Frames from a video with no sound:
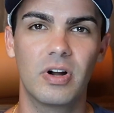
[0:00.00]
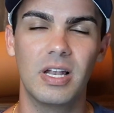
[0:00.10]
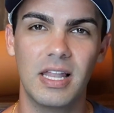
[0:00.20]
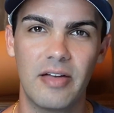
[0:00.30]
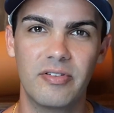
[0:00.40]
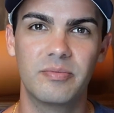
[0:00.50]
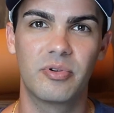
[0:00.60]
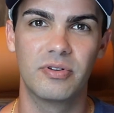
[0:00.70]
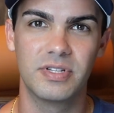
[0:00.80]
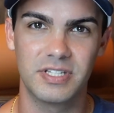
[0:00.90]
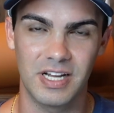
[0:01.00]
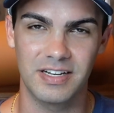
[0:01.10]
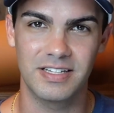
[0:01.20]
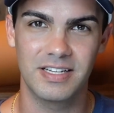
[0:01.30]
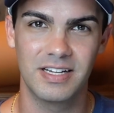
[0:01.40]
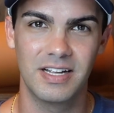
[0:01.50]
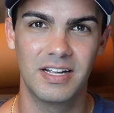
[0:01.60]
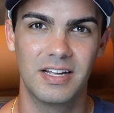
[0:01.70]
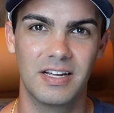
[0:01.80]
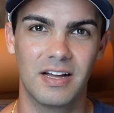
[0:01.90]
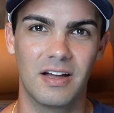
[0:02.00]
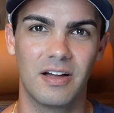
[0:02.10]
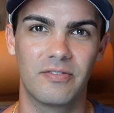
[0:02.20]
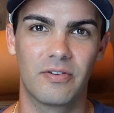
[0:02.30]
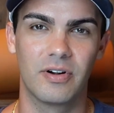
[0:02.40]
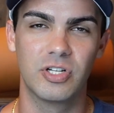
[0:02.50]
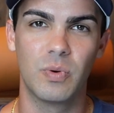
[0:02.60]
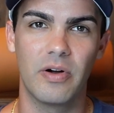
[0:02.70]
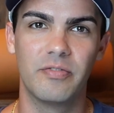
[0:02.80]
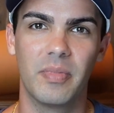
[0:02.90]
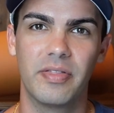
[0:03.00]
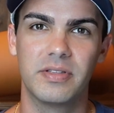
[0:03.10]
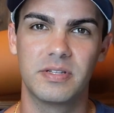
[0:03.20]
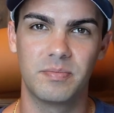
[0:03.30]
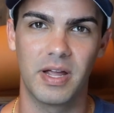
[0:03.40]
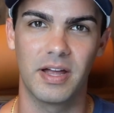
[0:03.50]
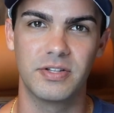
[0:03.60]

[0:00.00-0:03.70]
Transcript: 11% for a 12-month span.